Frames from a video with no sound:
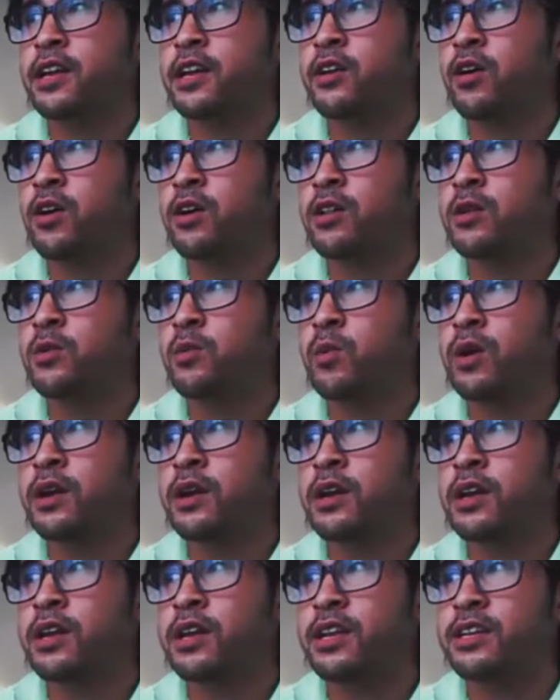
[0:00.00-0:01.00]
an
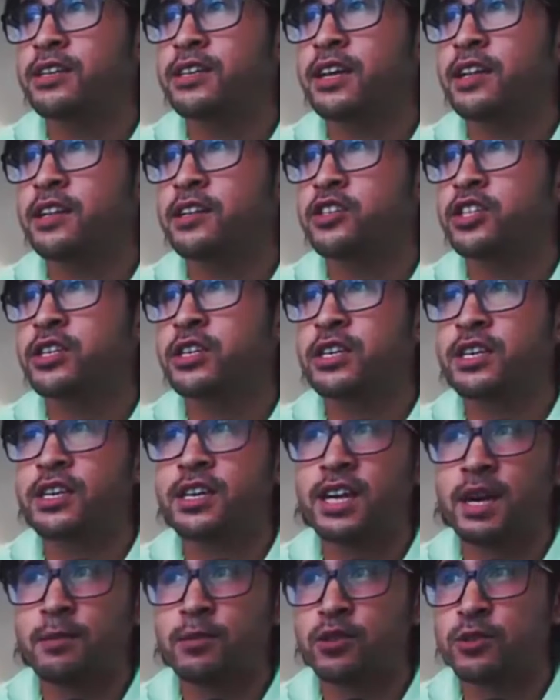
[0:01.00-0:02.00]
all-in-one intelligent
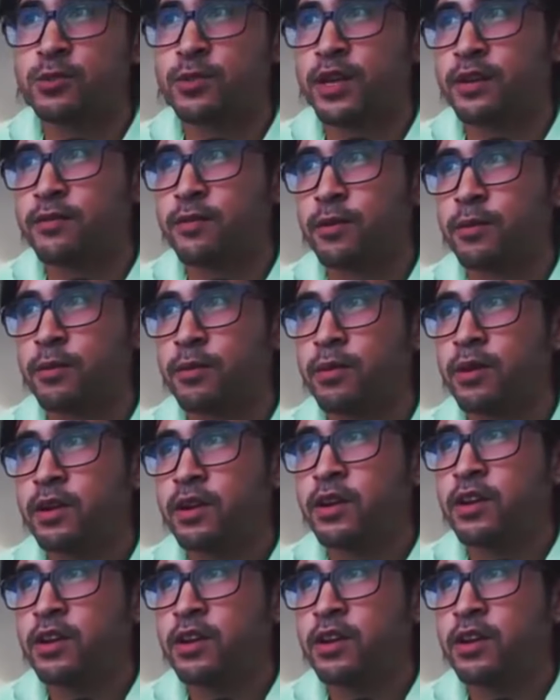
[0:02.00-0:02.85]
e-commerce platform.